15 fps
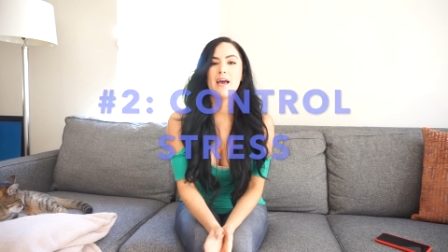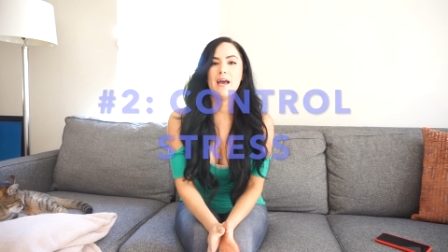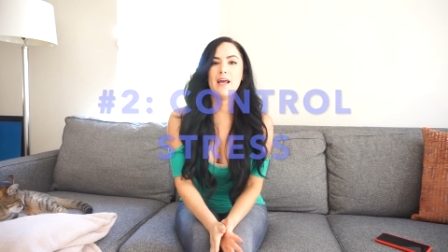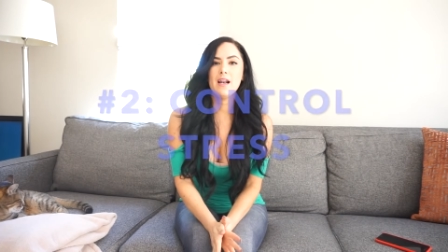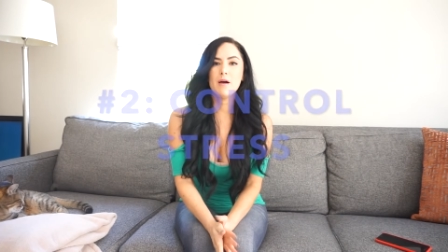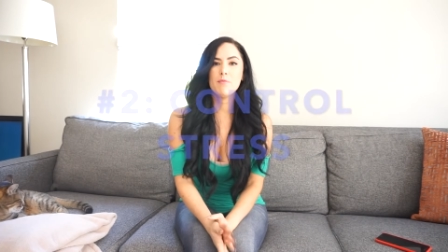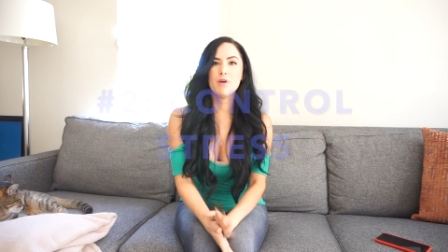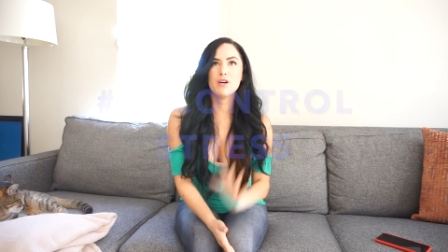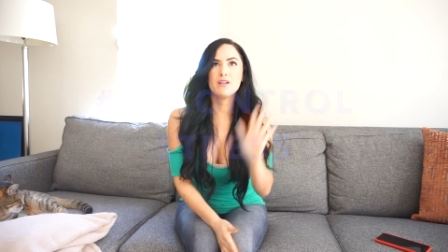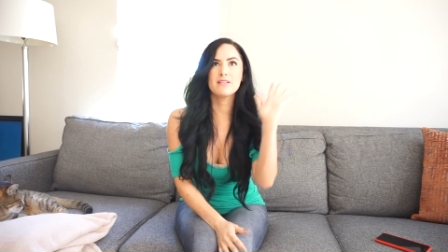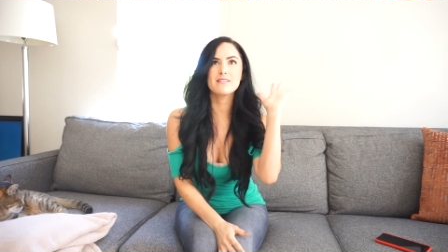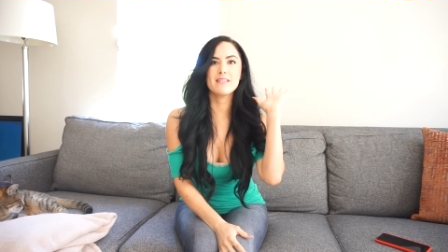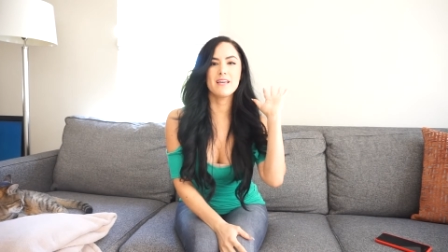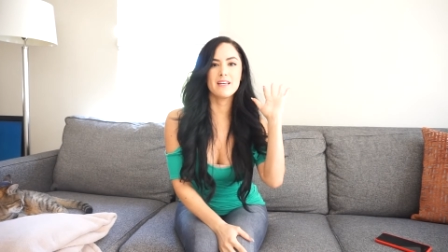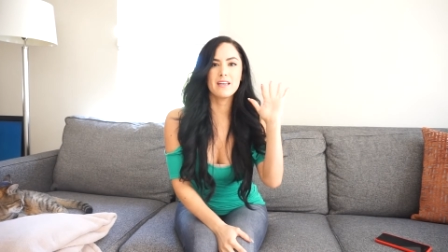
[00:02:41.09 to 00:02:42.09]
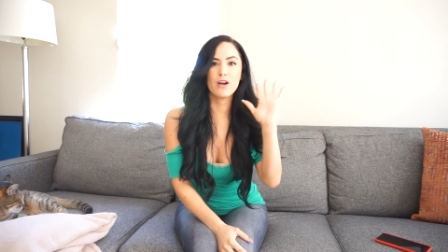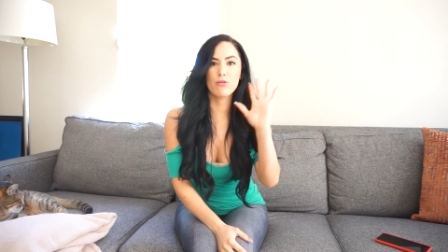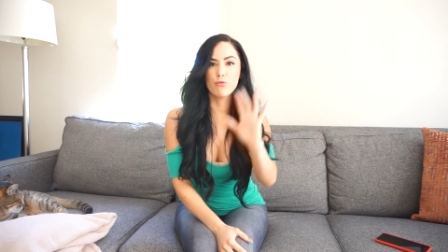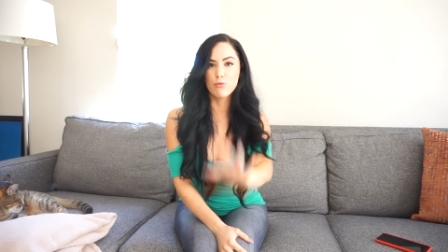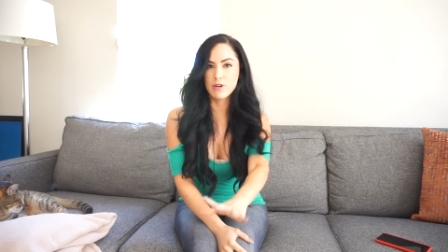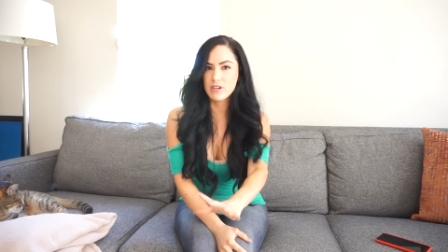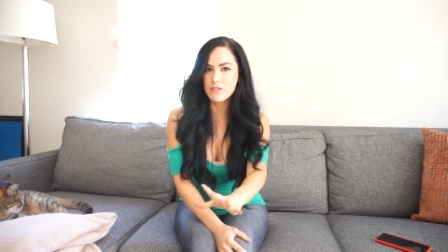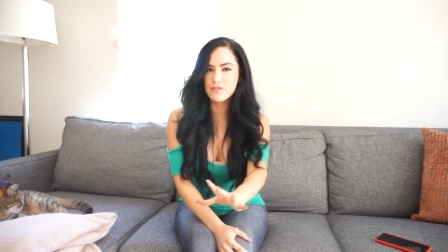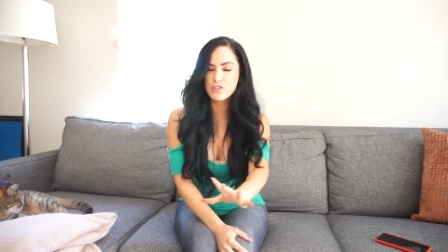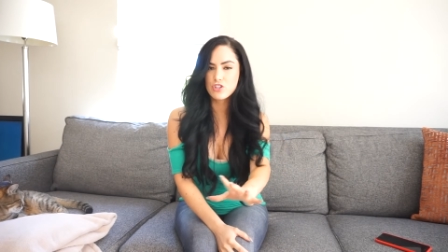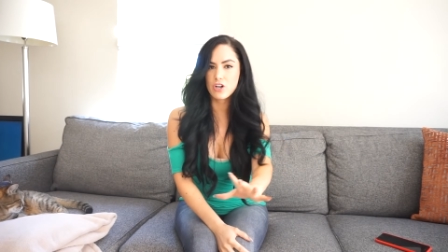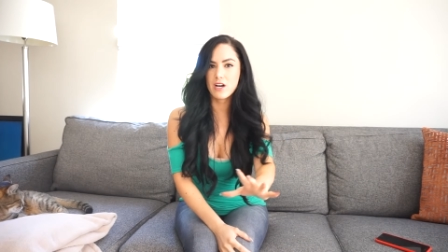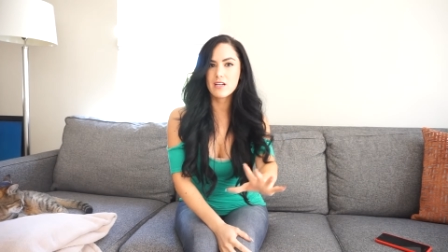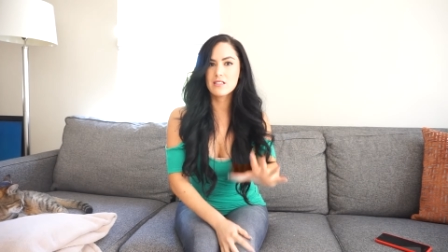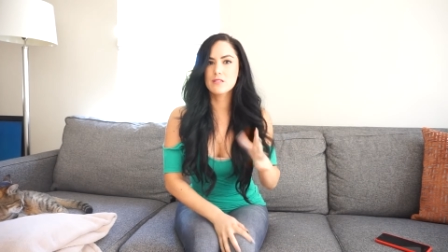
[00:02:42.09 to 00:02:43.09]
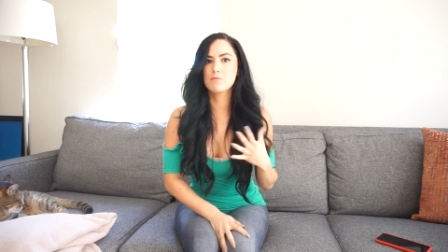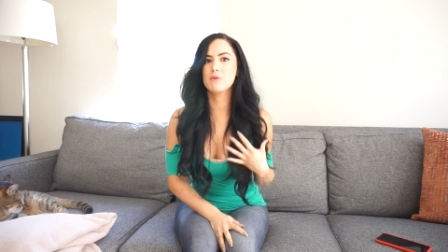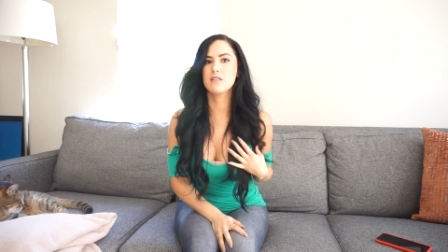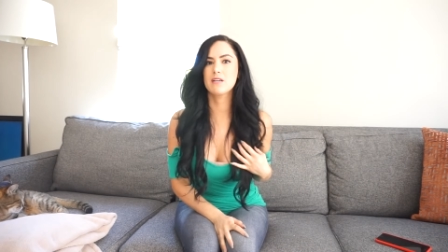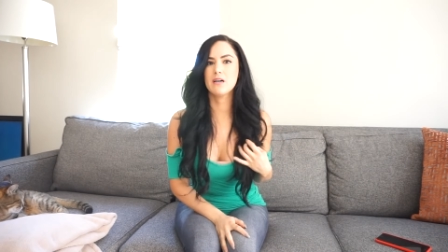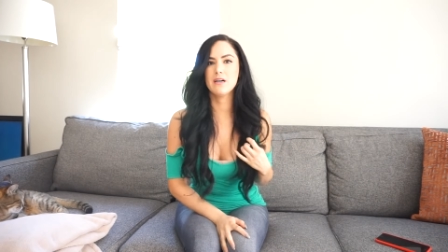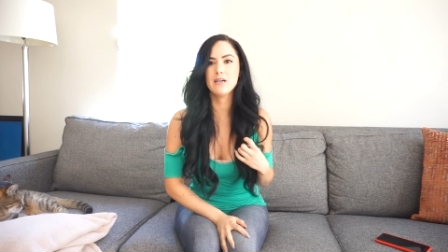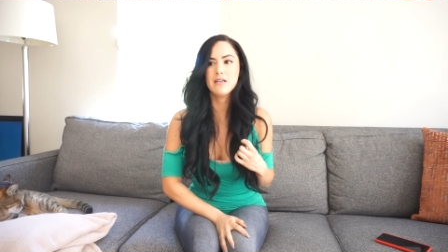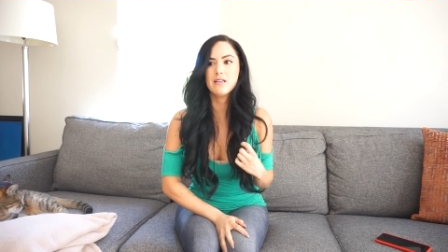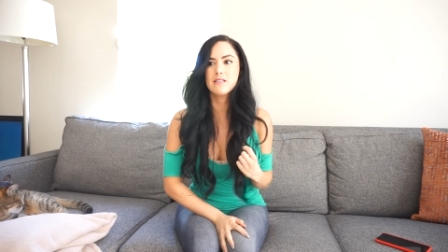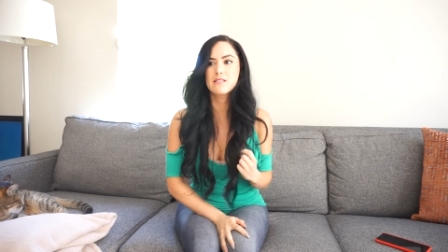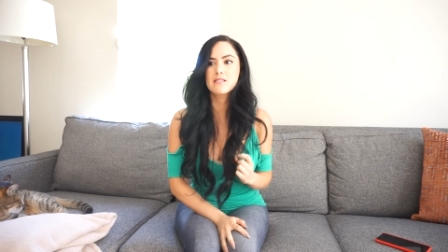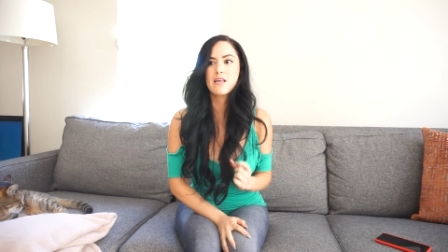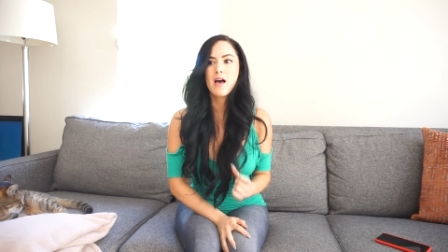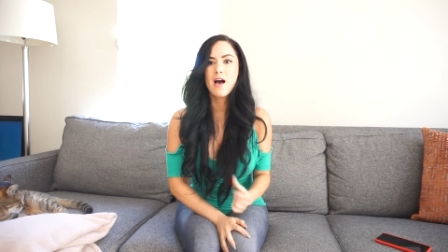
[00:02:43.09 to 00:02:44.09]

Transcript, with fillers: And I'm not gonna say get rid of stress because